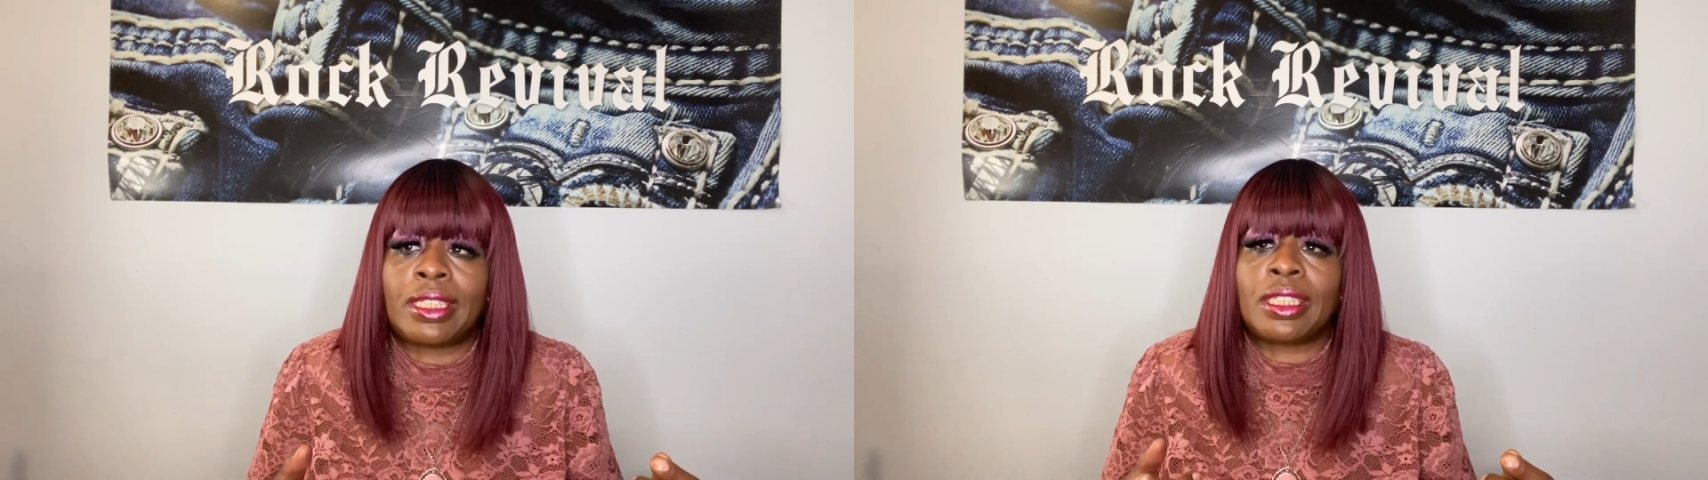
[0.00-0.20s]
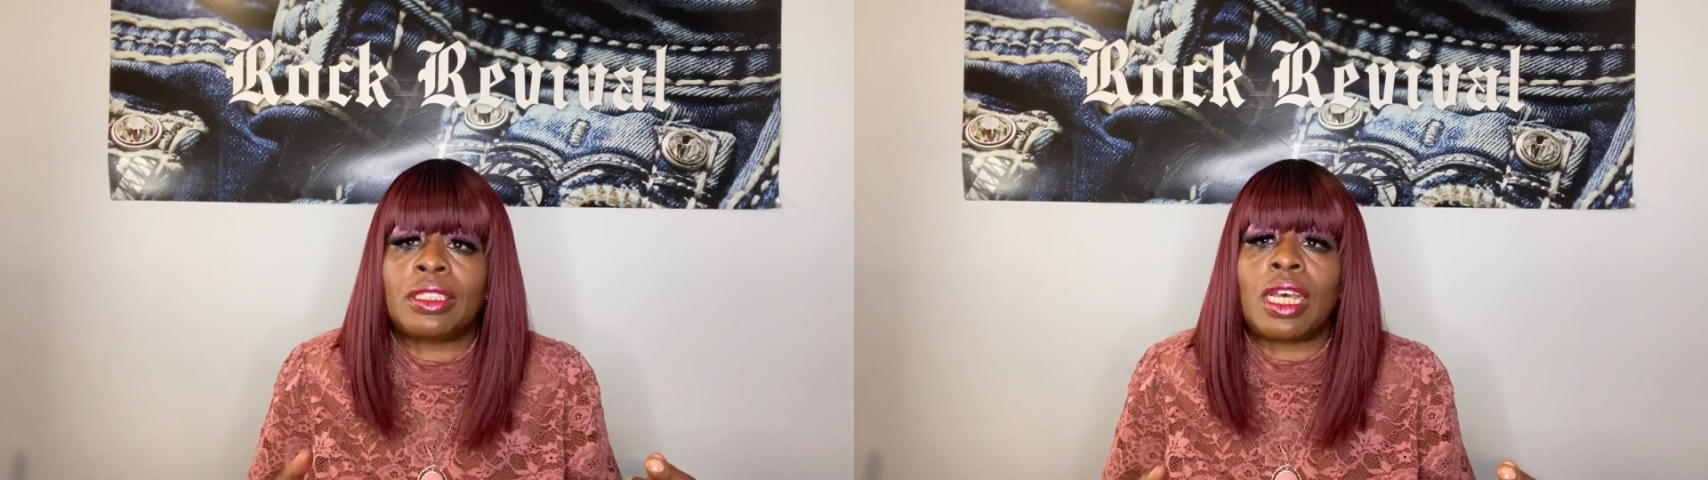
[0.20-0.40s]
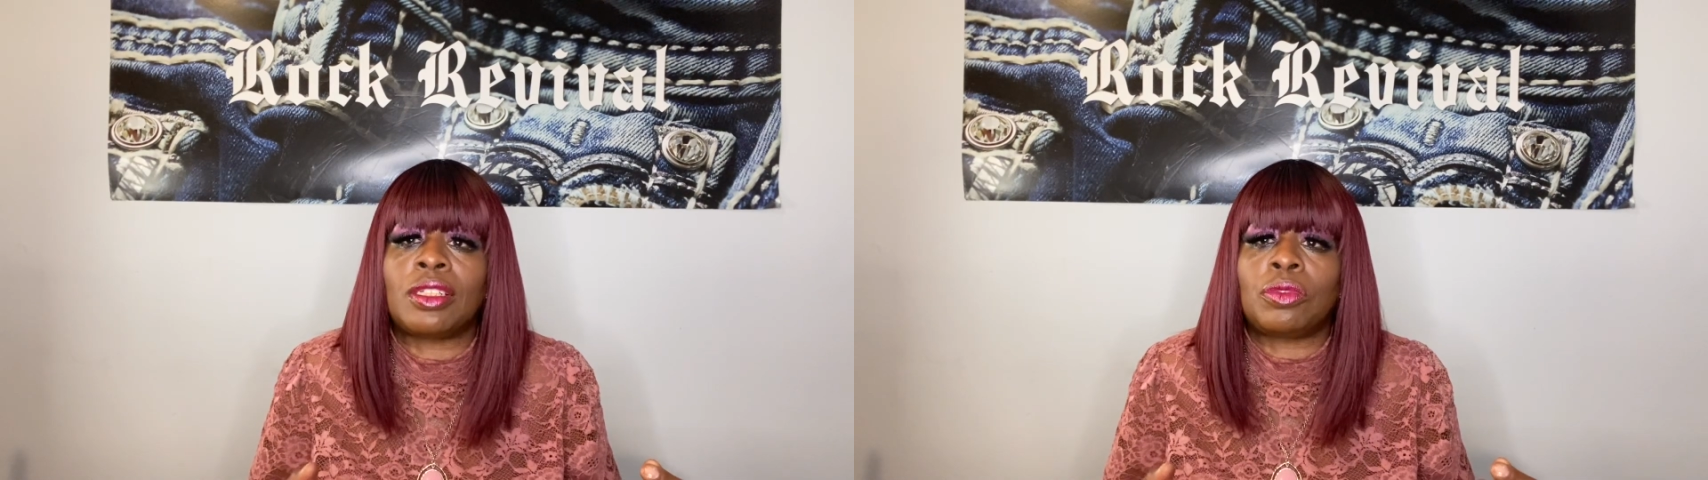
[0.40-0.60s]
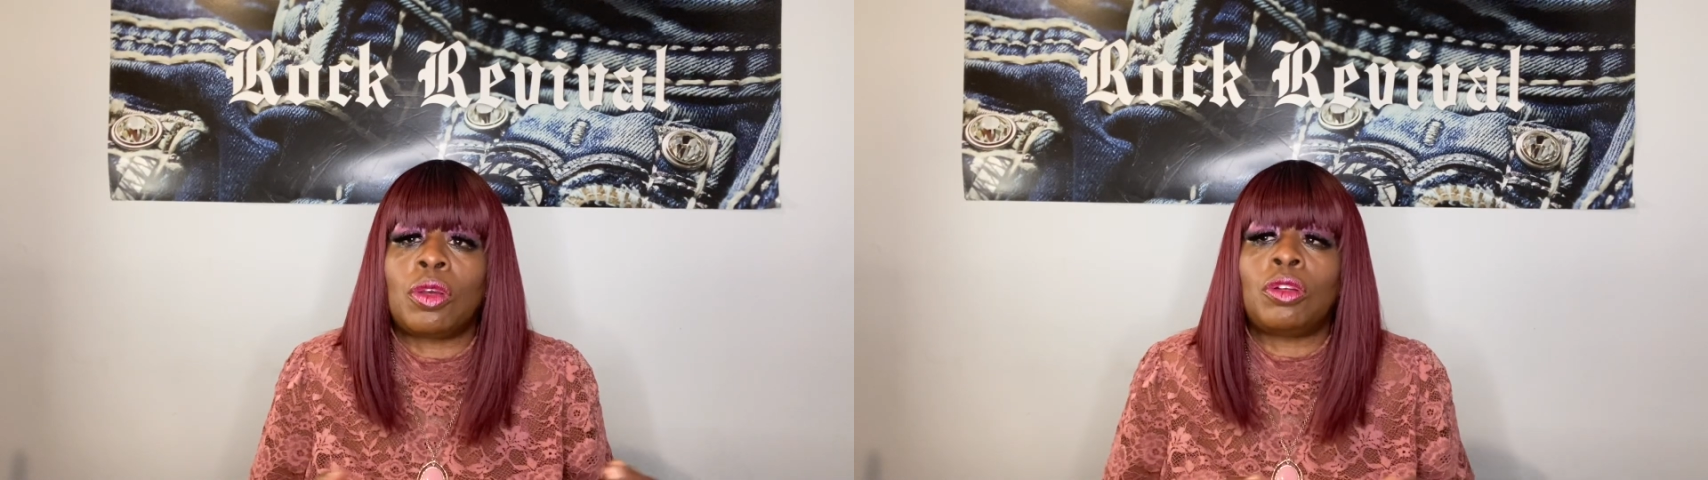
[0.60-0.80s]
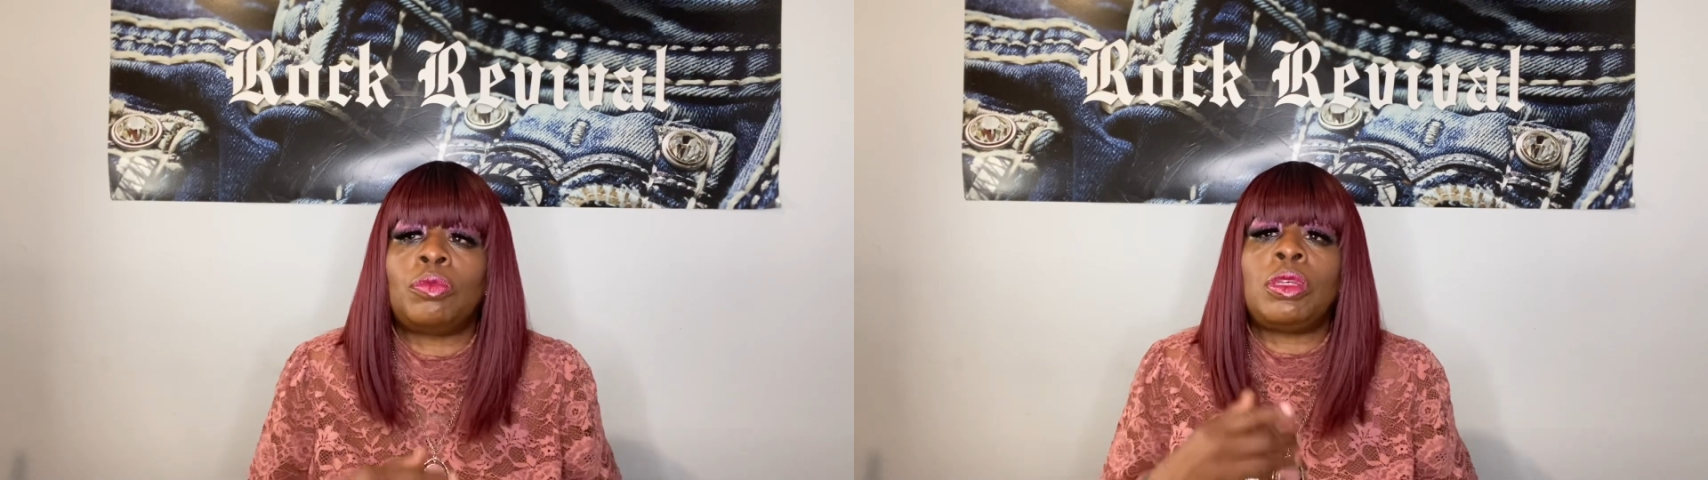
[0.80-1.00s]

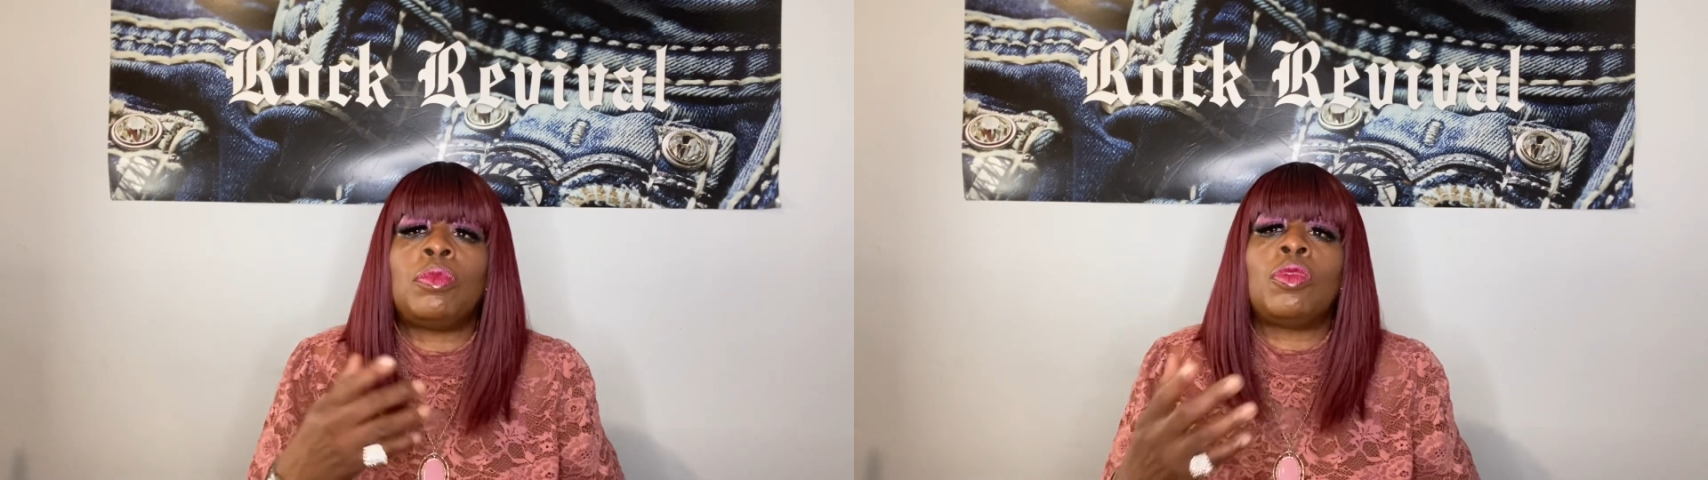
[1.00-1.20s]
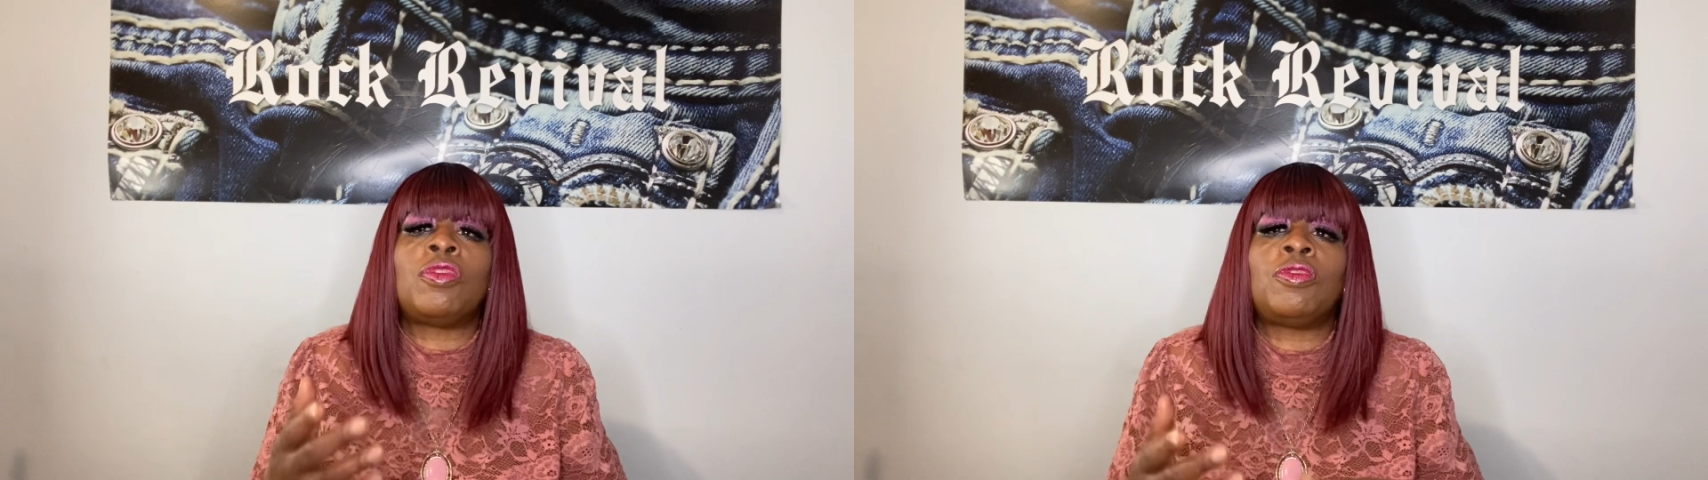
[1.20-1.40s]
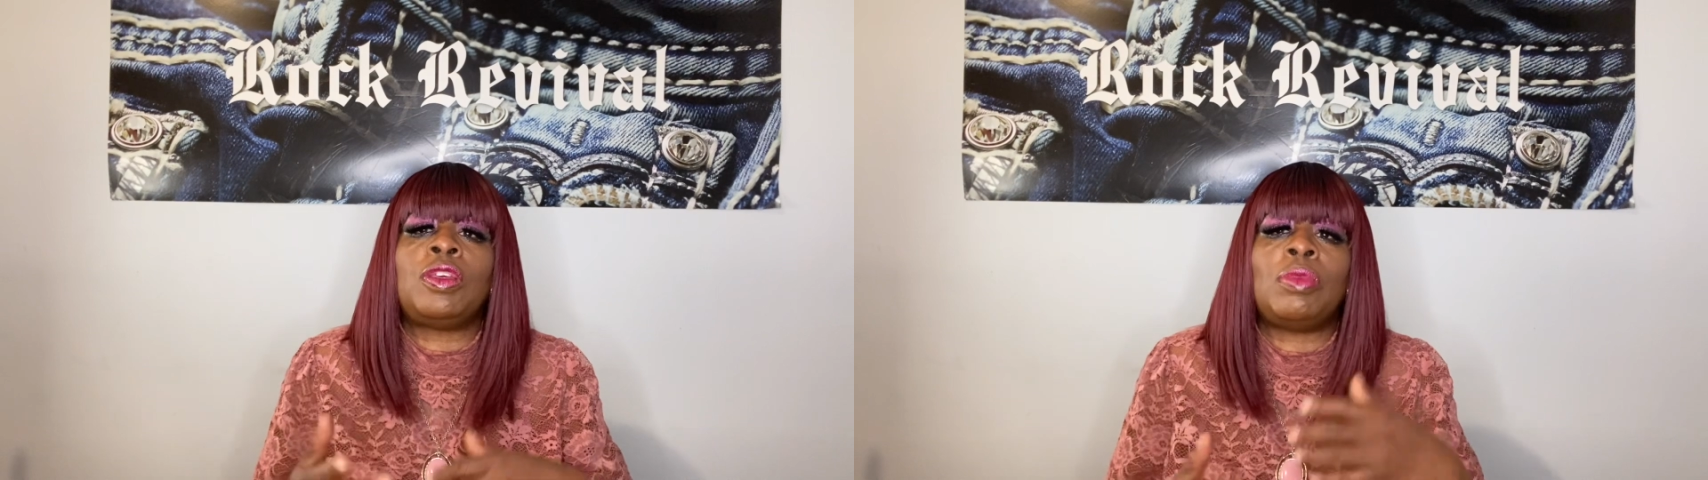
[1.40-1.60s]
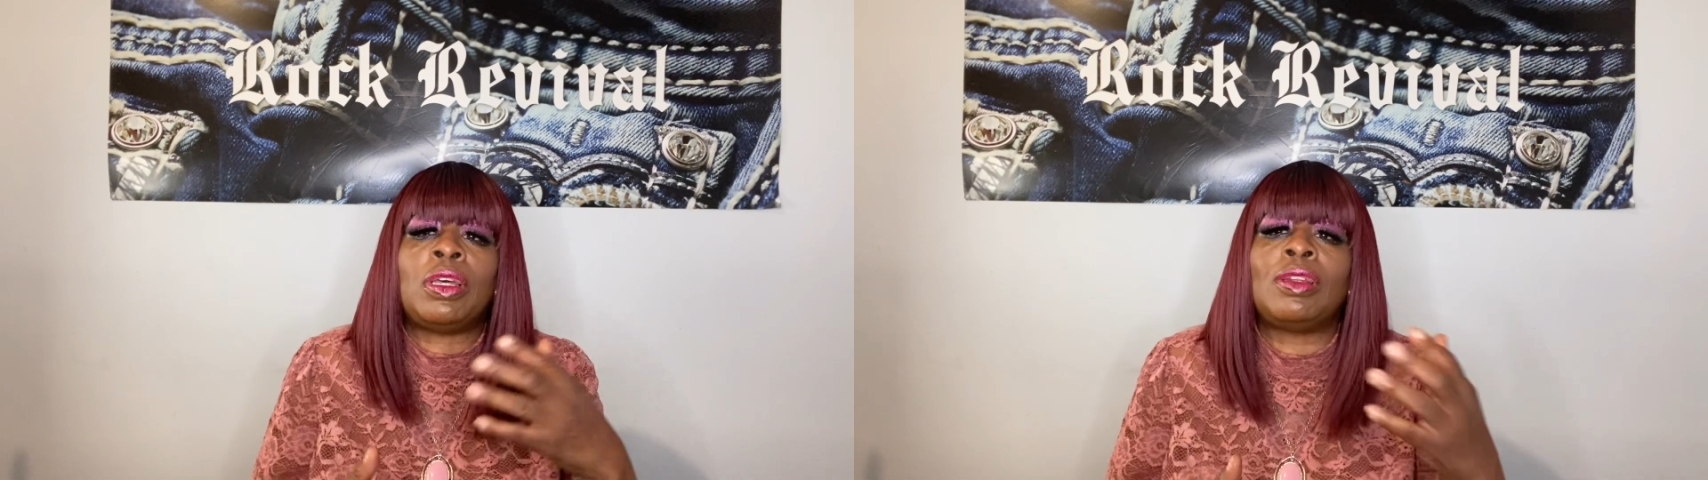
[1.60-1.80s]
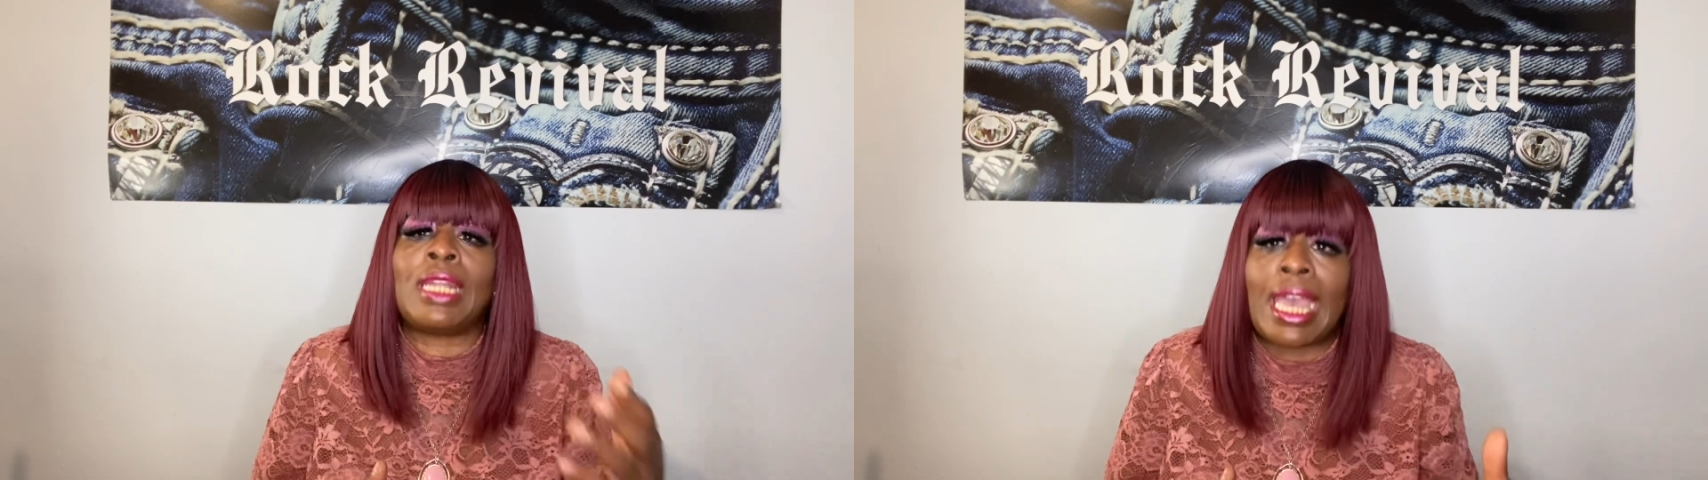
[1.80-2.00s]
testosterone to be more
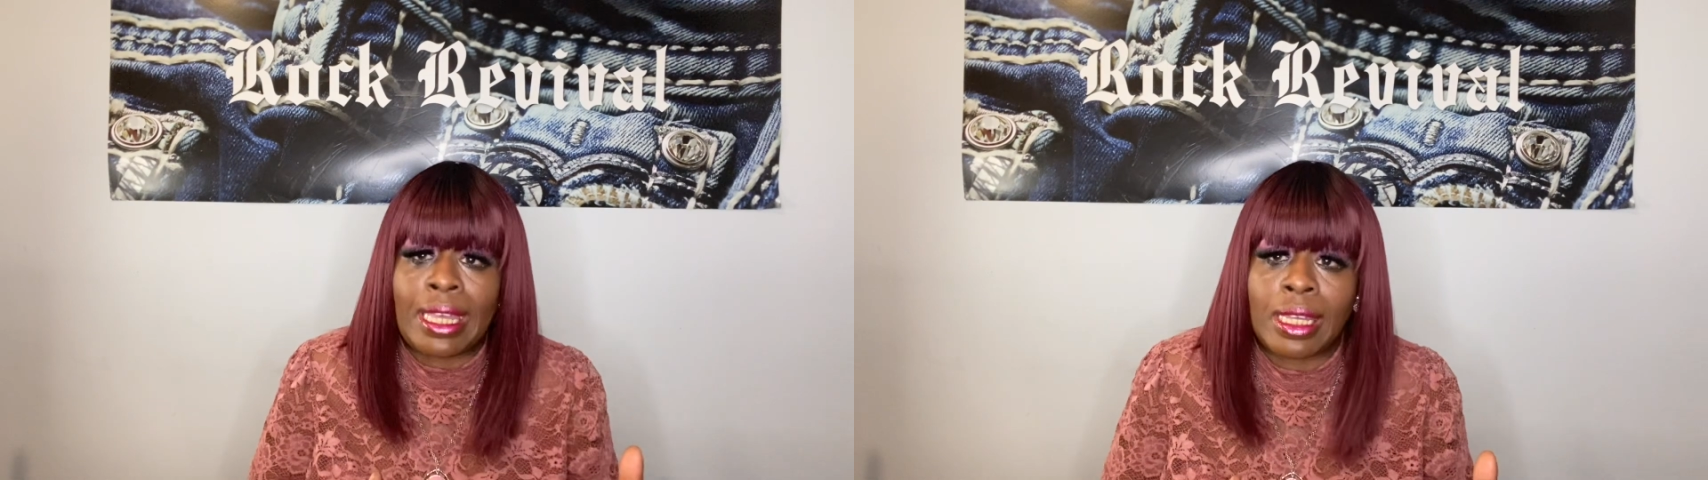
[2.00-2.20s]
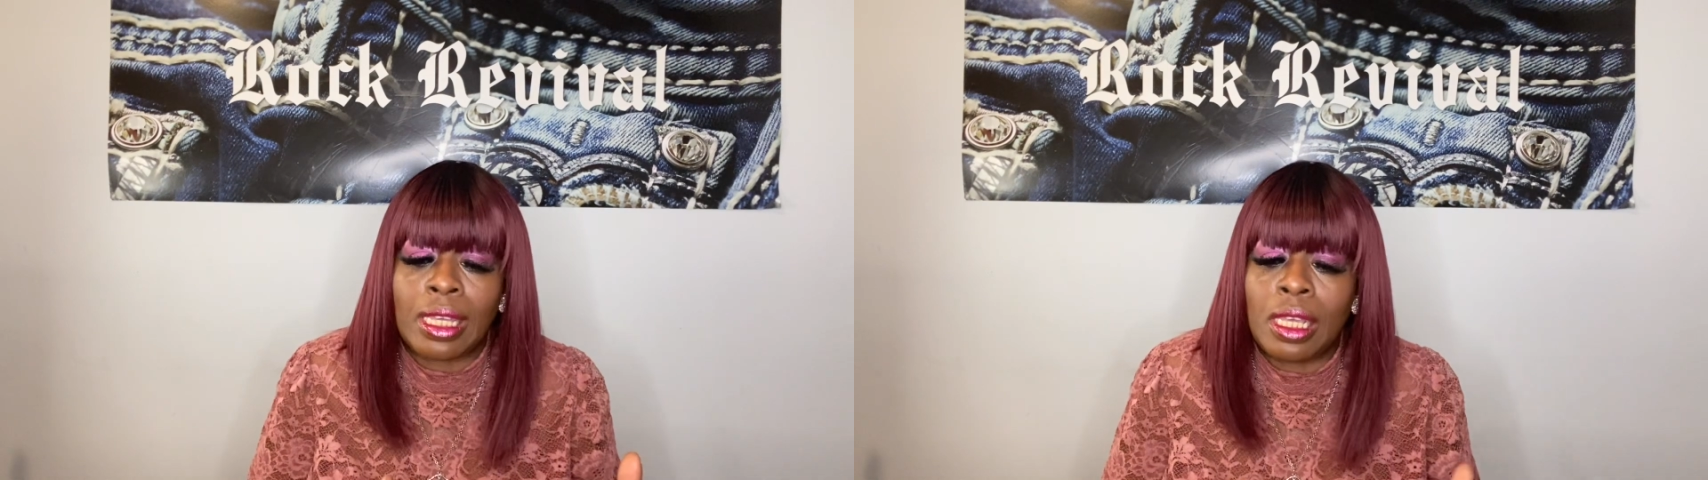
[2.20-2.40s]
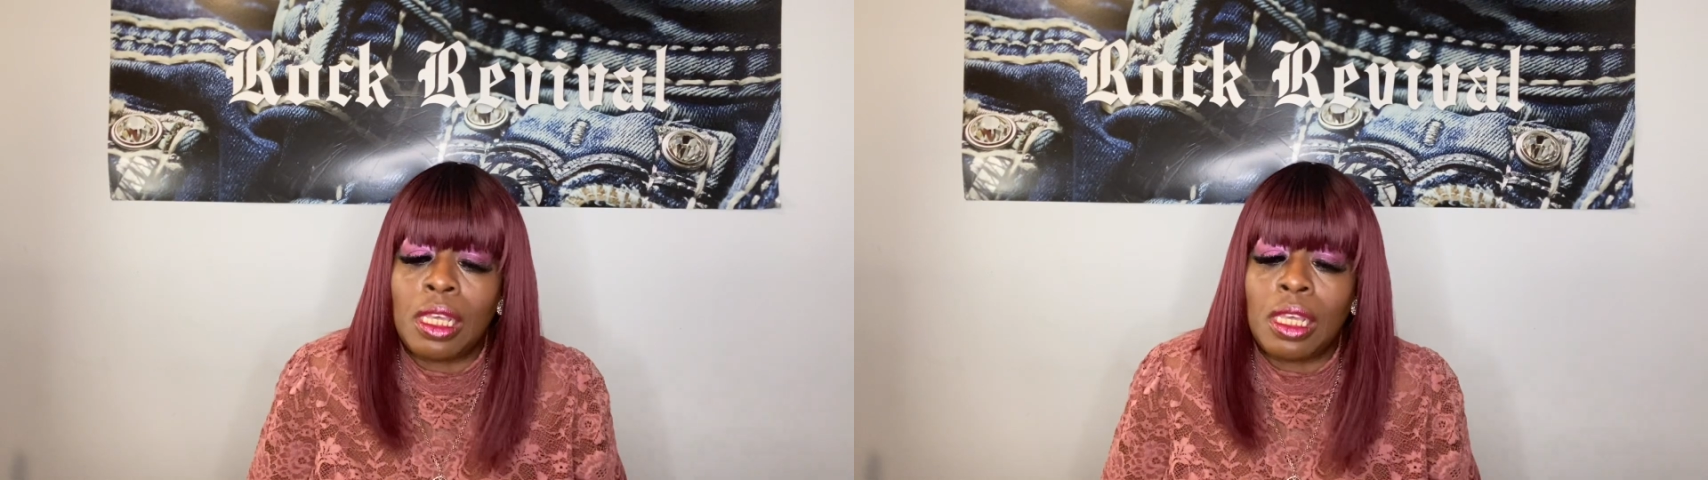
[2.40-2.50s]
female-like.